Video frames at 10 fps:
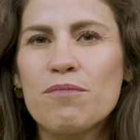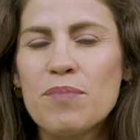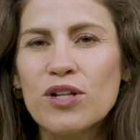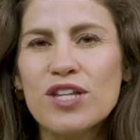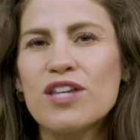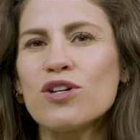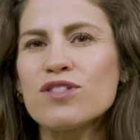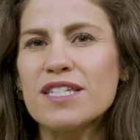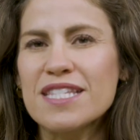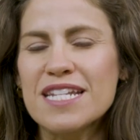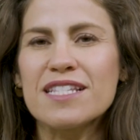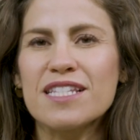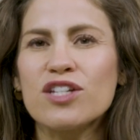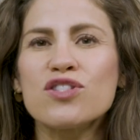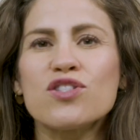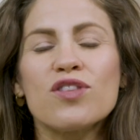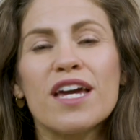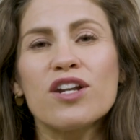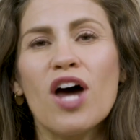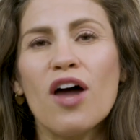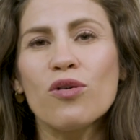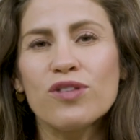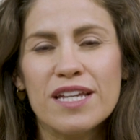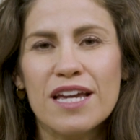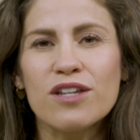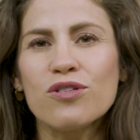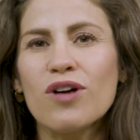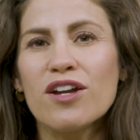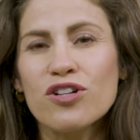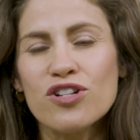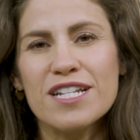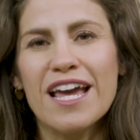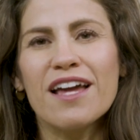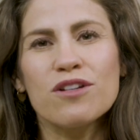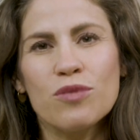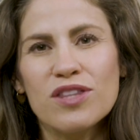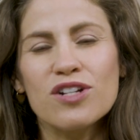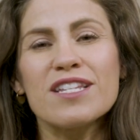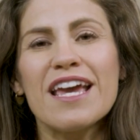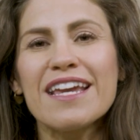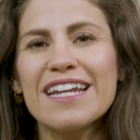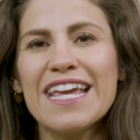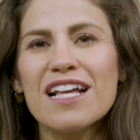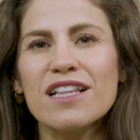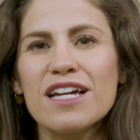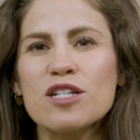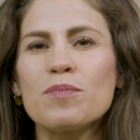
Building those listening skills so that not only can you understand what they're saying in English,